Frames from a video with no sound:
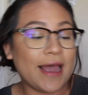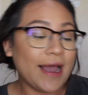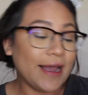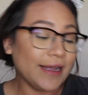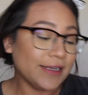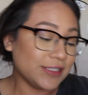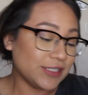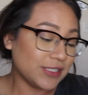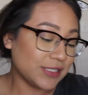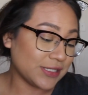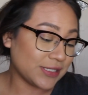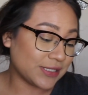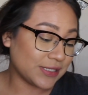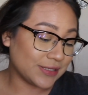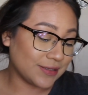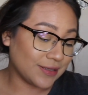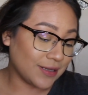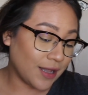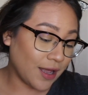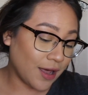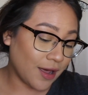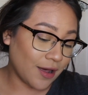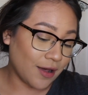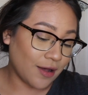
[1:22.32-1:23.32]
I just
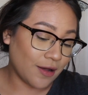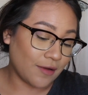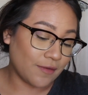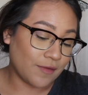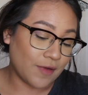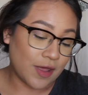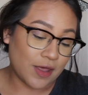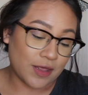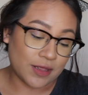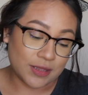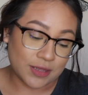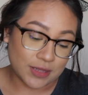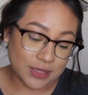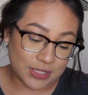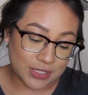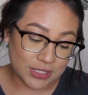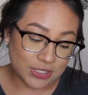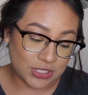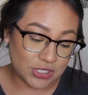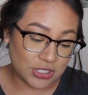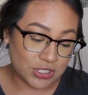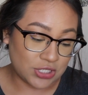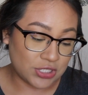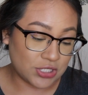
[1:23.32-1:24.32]
love
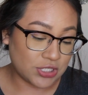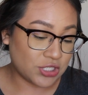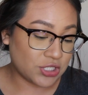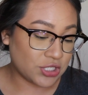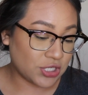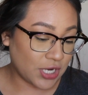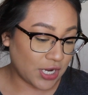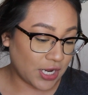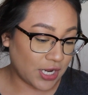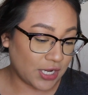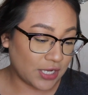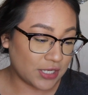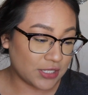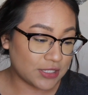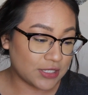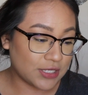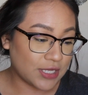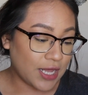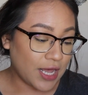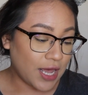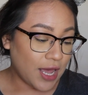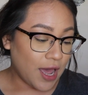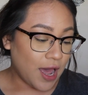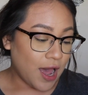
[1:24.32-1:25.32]
these
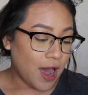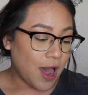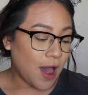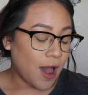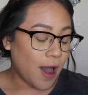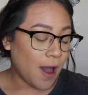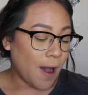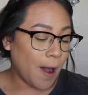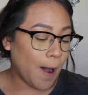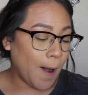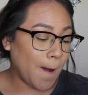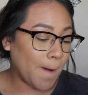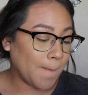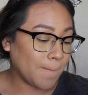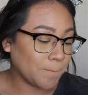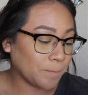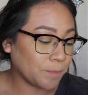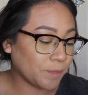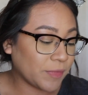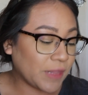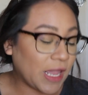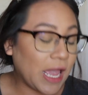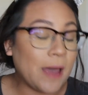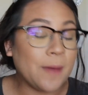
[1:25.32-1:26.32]
shades.
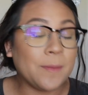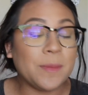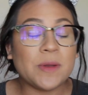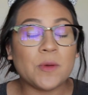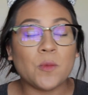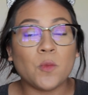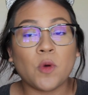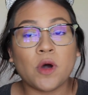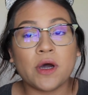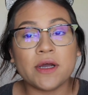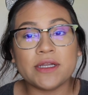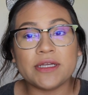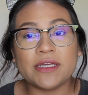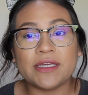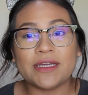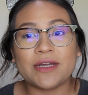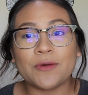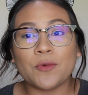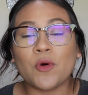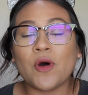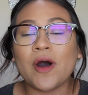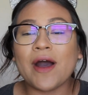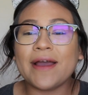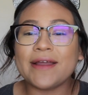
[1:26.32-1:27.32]
I've been wanting,
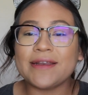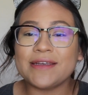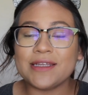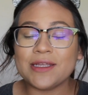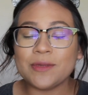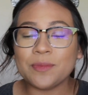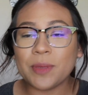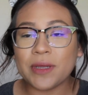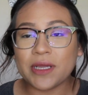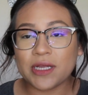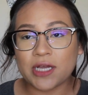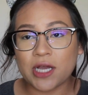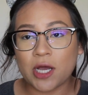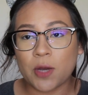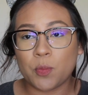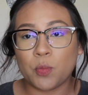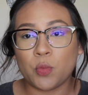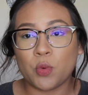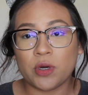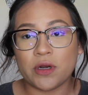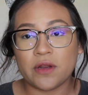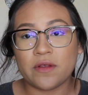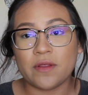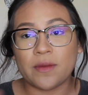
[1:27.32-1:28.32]
well, I did pick
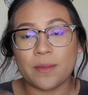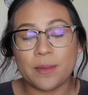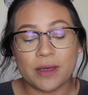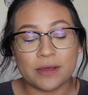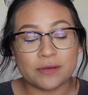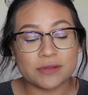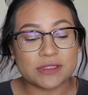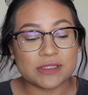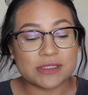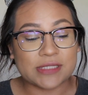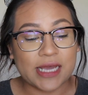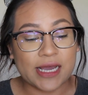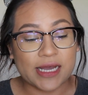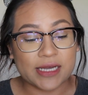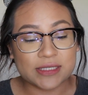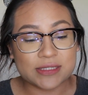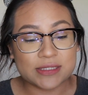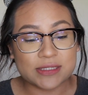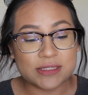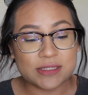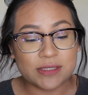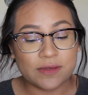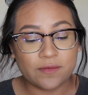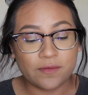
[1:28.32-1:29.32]
up one of the melt
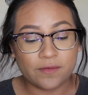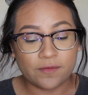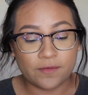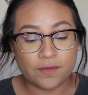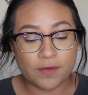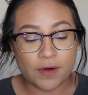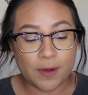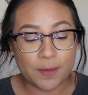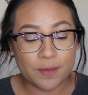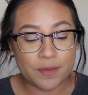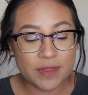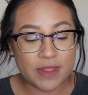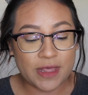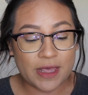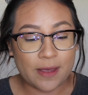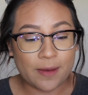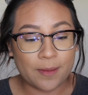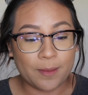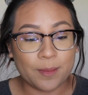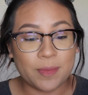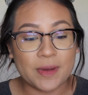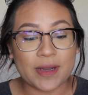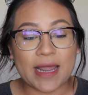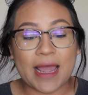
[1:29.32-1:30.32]
stacks from
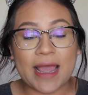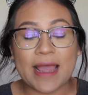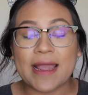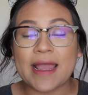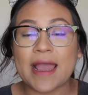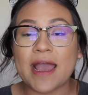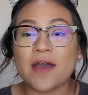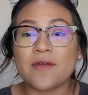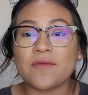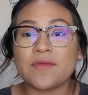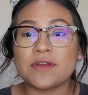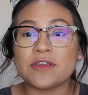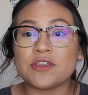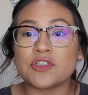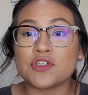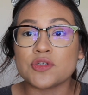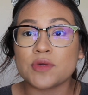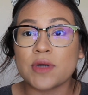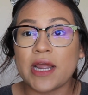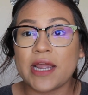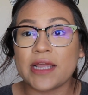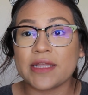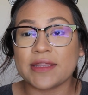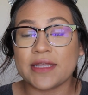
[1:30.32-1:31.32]
them, but I haven't
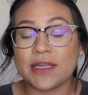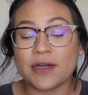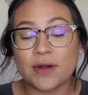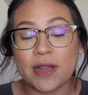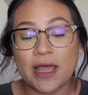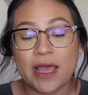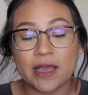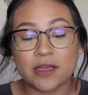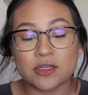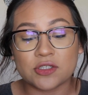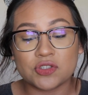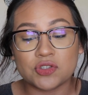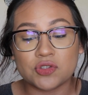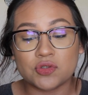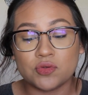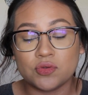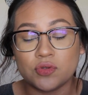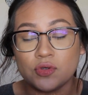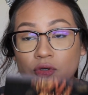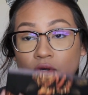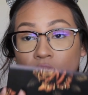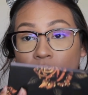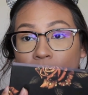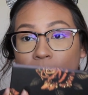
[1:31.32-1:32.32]
tried their
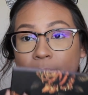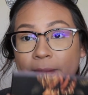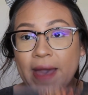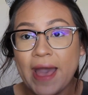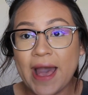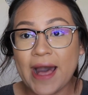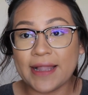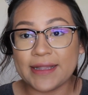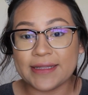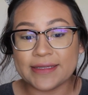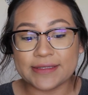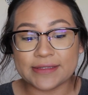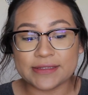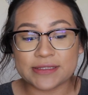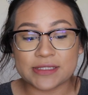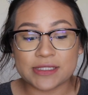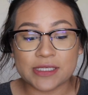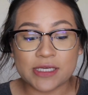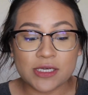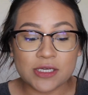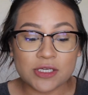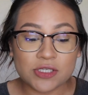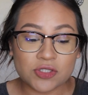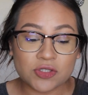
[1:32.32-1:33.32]
actual palettes.
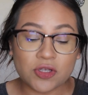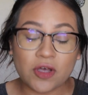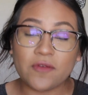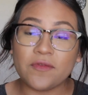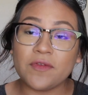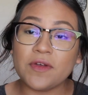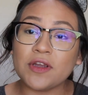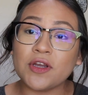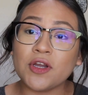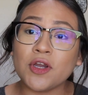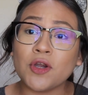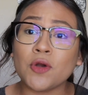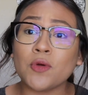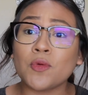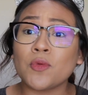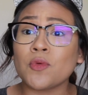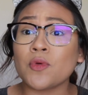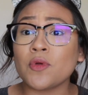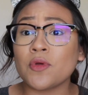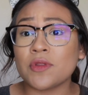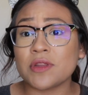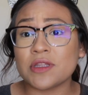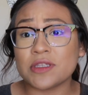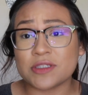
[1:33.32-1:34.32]
So I figured
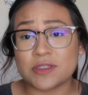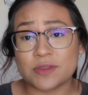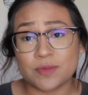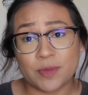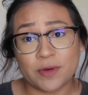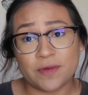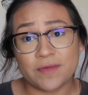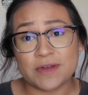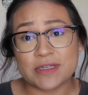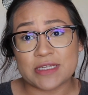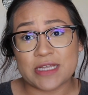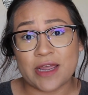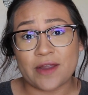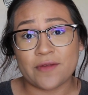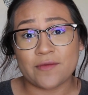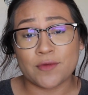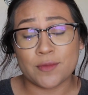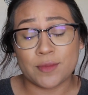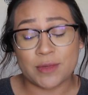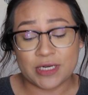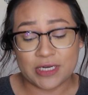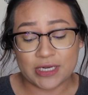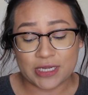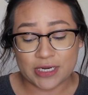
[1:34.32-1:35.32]
this is the perfect time
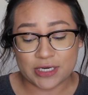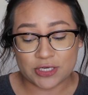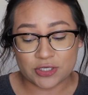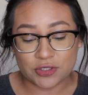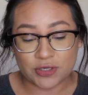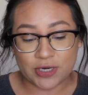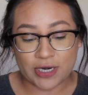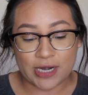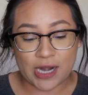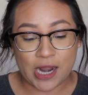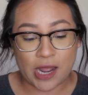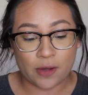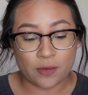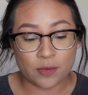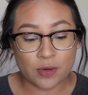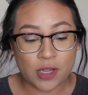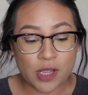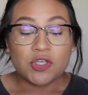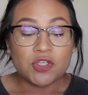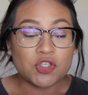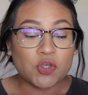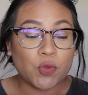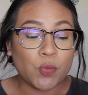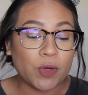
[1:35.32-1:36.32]
for me to get a try out.
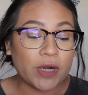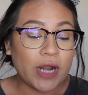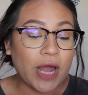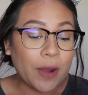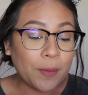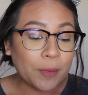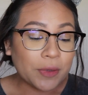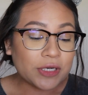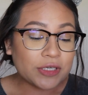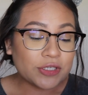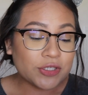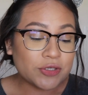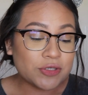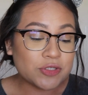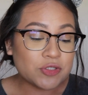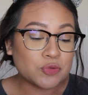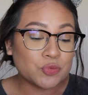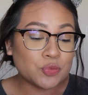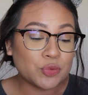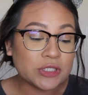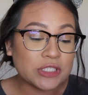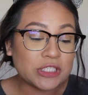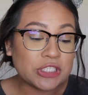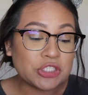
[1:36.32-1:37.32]
So what I want to do is
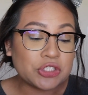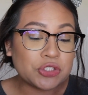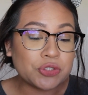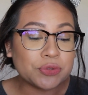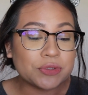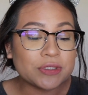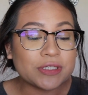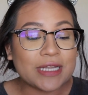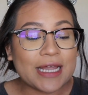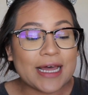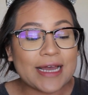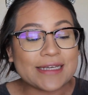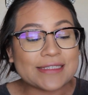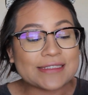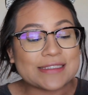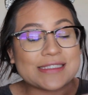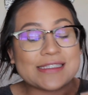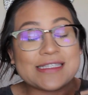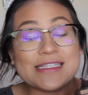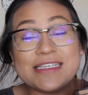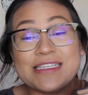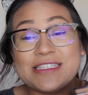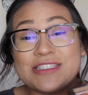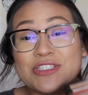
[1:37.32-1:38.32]
really utilize
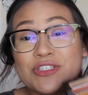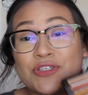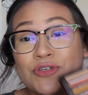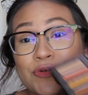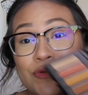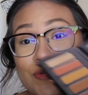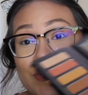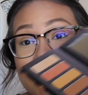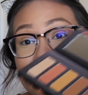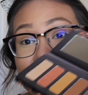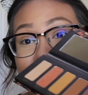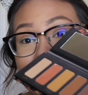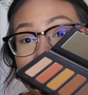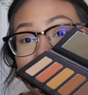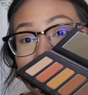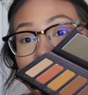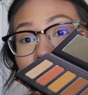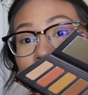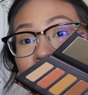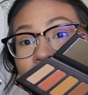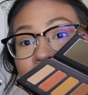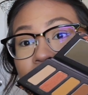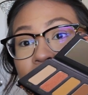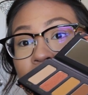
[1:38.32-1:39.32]
these greens
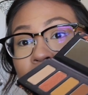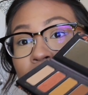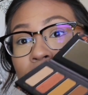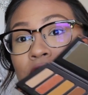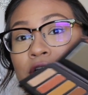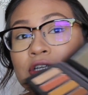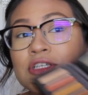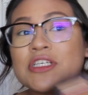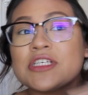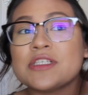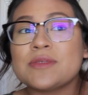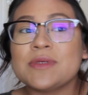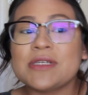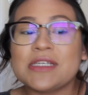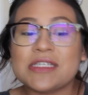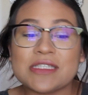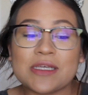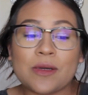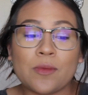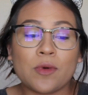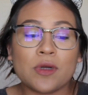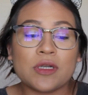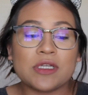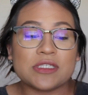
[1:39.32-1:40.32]
over here, just
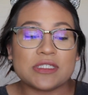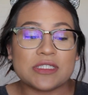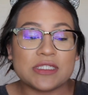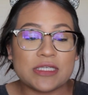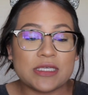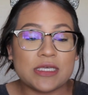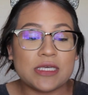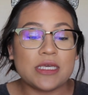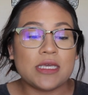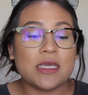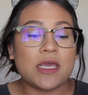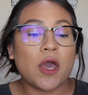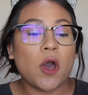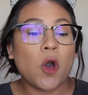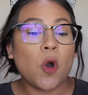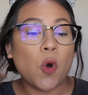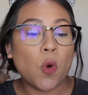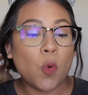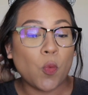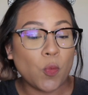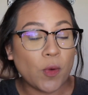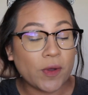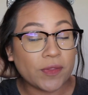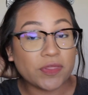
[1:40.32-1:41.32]
because I want to see
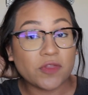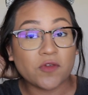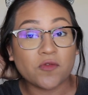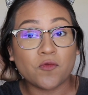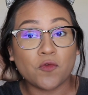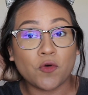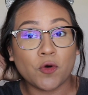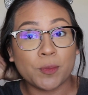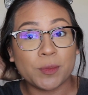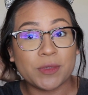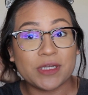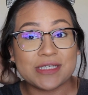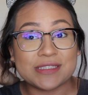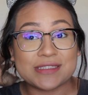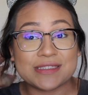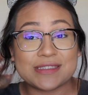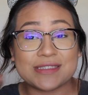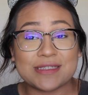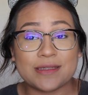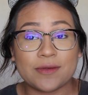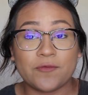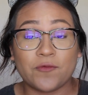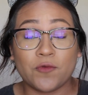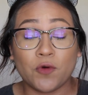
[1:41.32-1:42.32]
what the
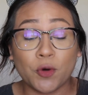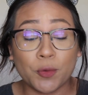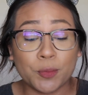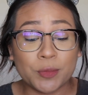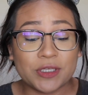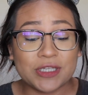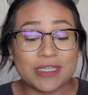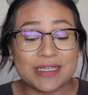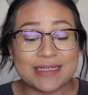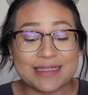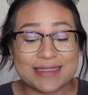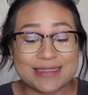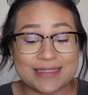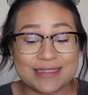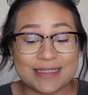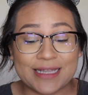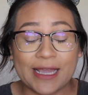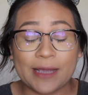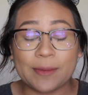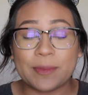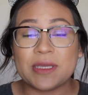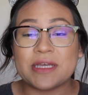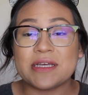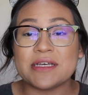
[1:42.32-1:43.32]
formula is
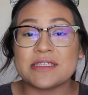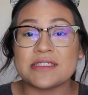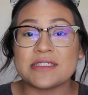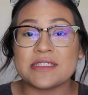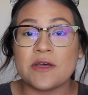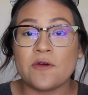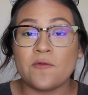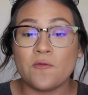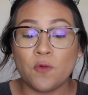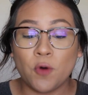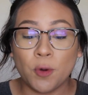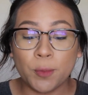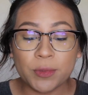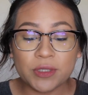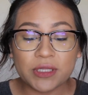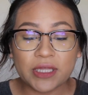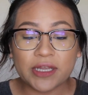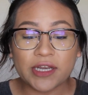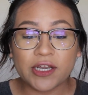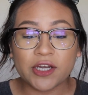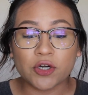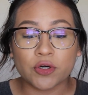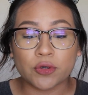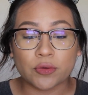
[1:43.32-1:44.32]
like, because
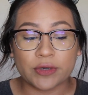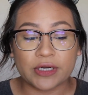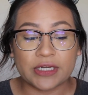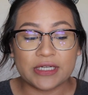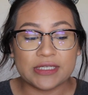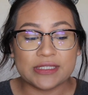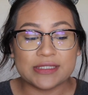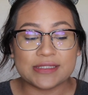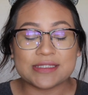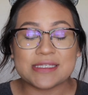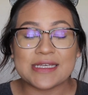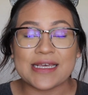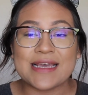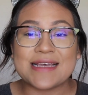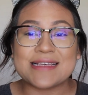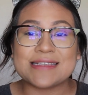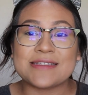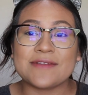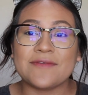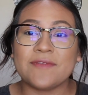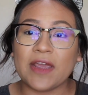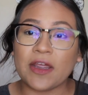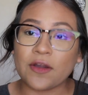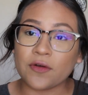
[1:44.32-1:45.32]
formulating greens
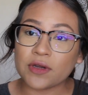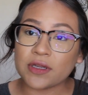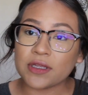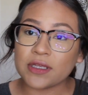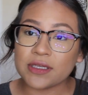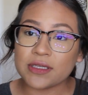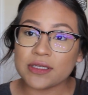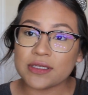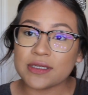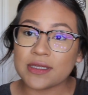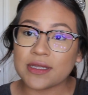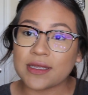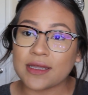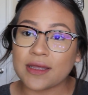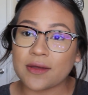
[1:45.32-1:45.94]
is very,